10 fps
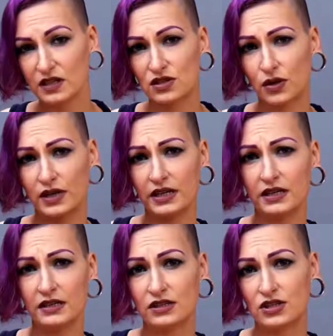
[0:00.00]
So
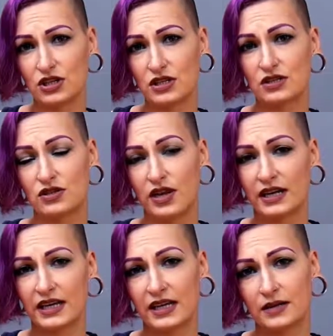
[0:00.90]
she's trying to
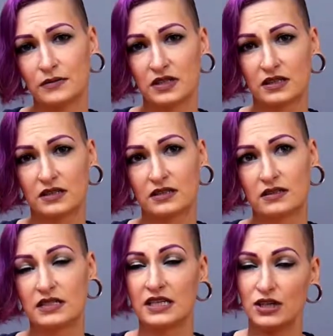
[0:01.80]
get him to
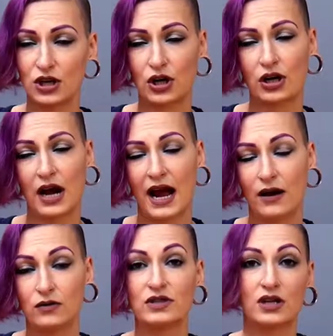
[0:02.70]
teach her
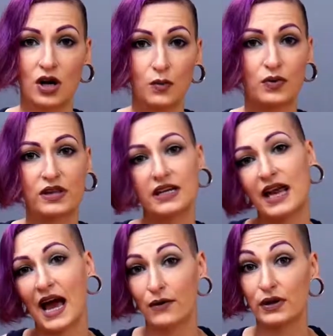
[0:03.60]
how to cope with it and
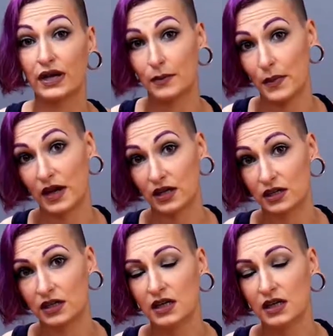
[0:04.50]
how to get better.